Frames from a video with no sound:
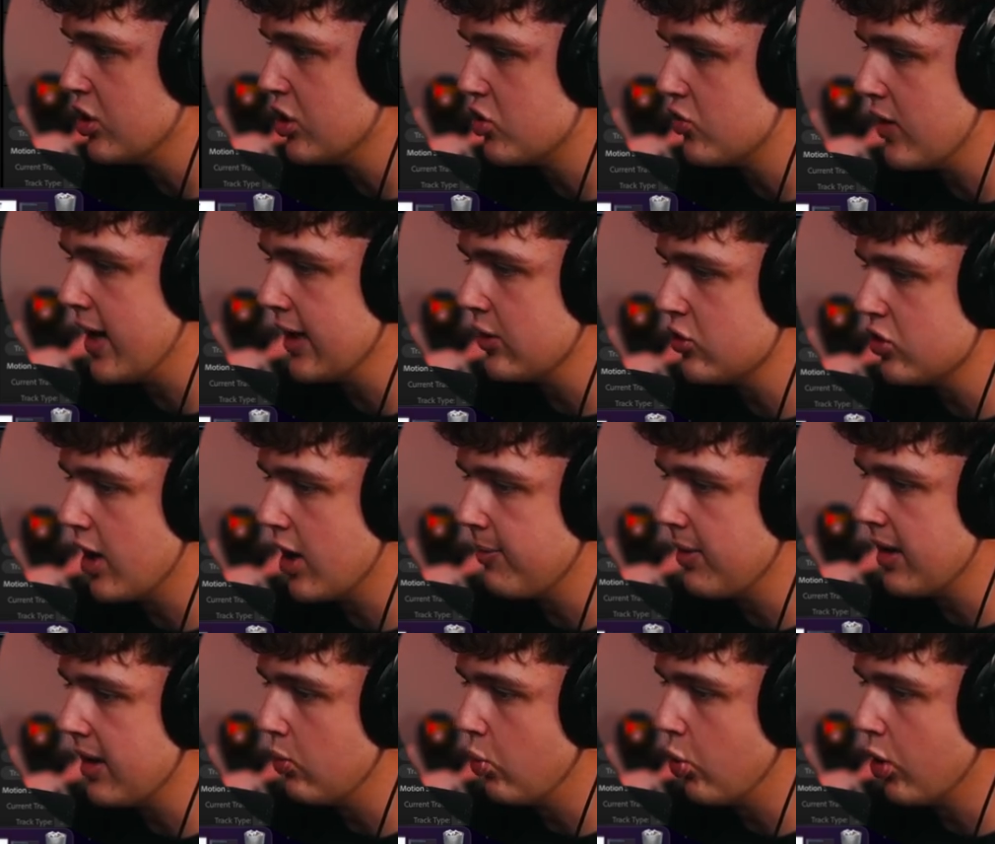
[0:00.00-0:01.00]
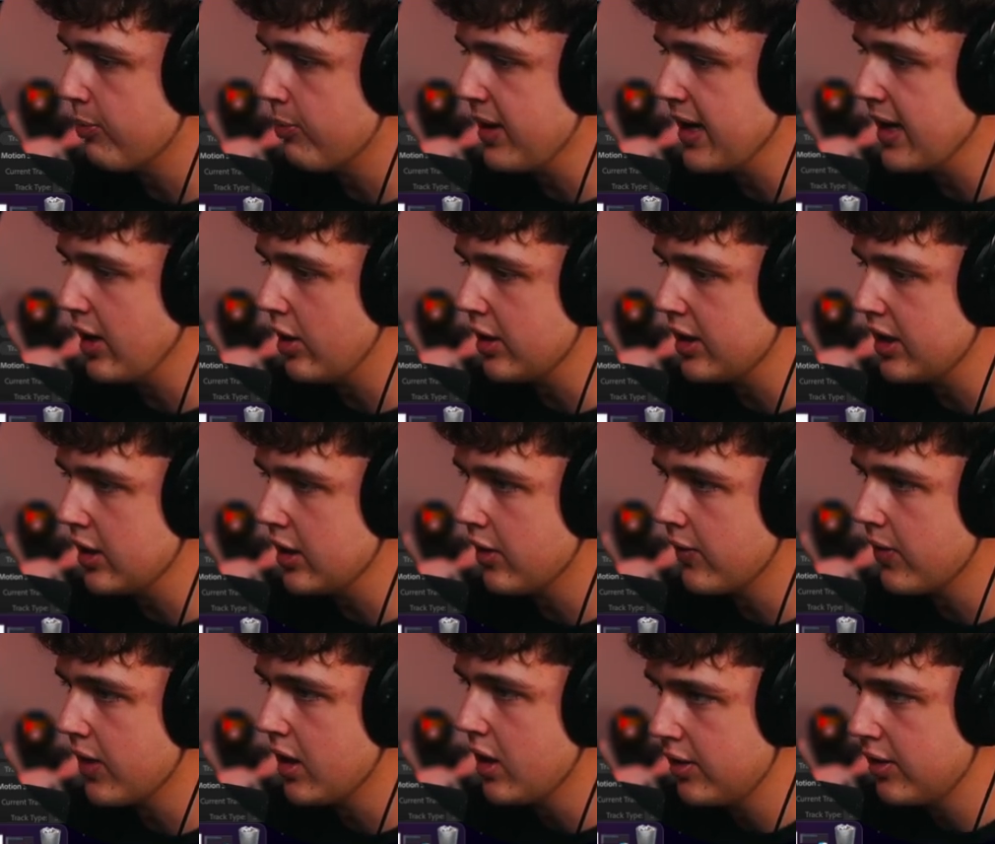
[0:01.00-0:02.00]
want to just drag and drop a warp hit on
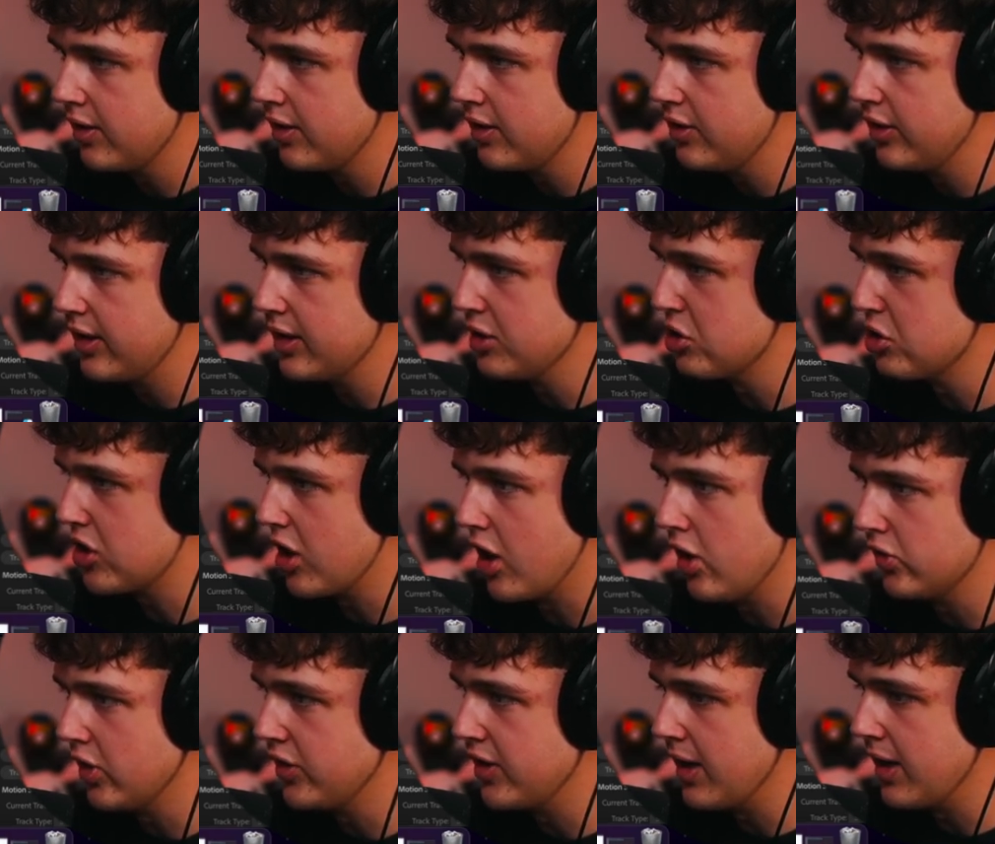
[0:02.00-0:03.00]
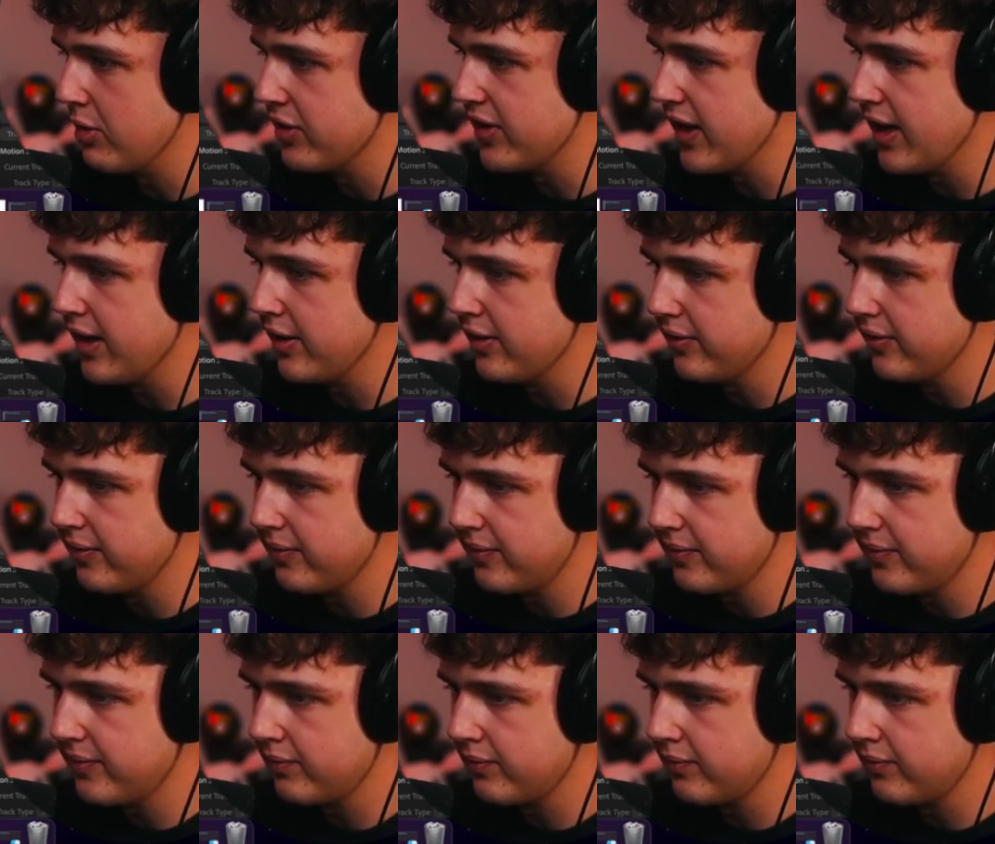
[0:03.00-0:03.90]
here, you can just call it a day with that.